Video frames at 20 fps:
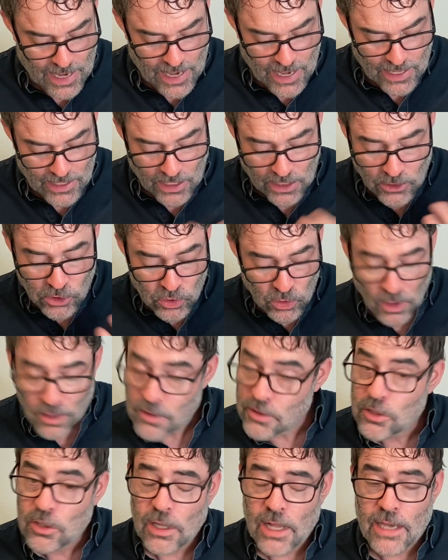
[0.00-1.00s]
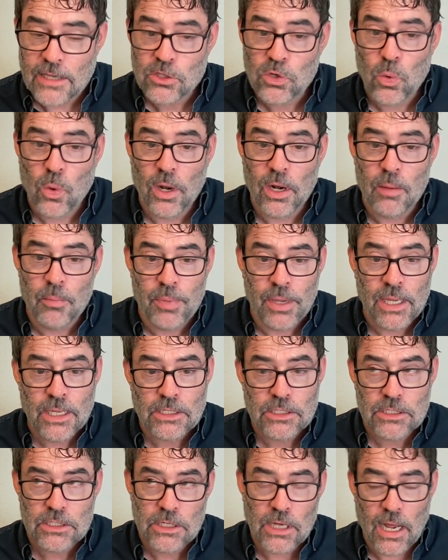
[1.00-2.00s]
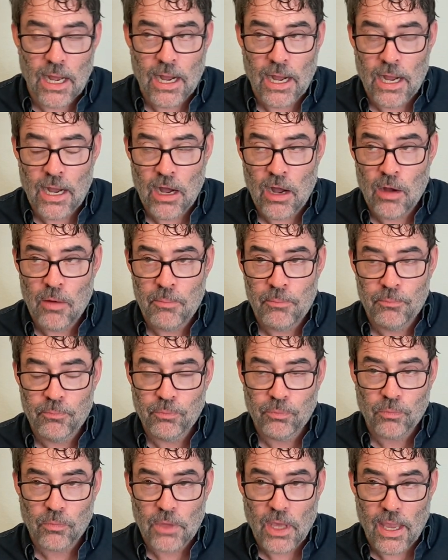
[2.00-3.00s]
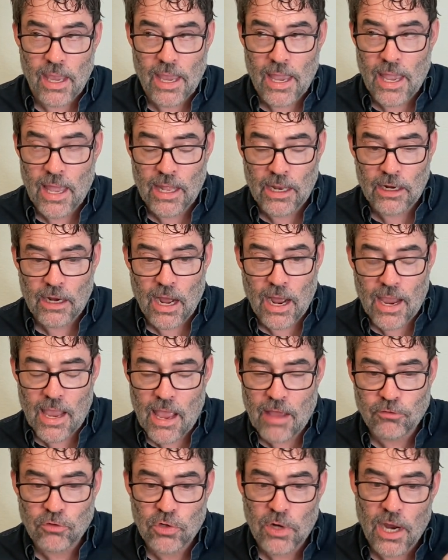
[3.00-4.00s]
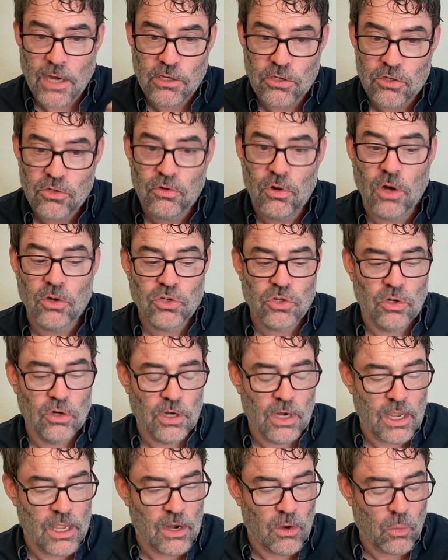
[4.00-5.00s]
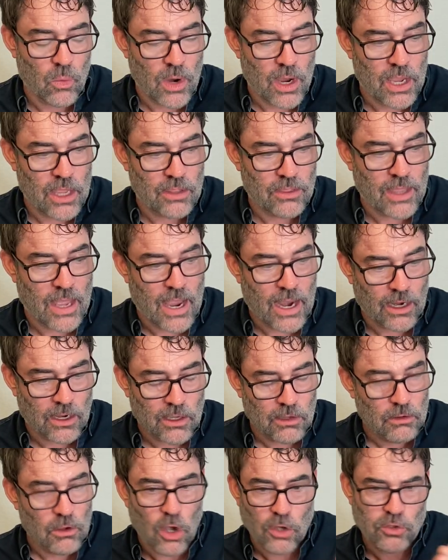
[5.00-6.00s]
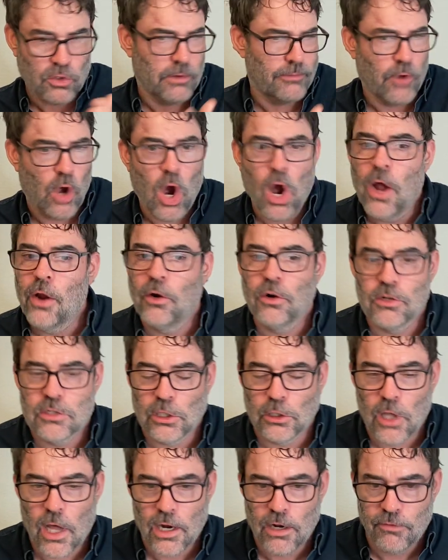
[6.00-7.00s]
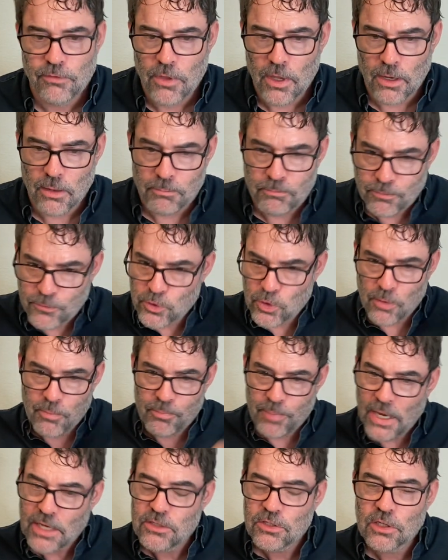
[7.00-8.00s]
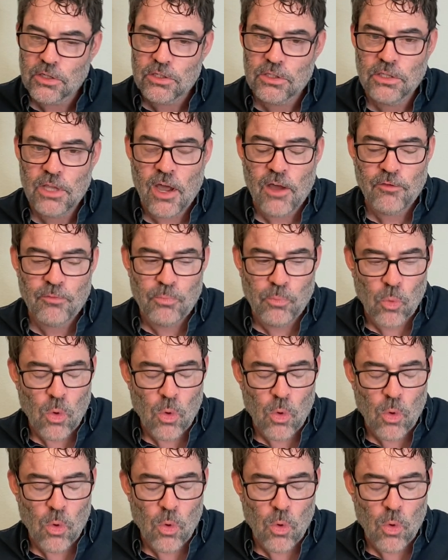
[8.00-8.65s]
And I enjoy this class quite a bit, and I have tried to structure it in a way that sort of honors a lot of the sort of basic stuff,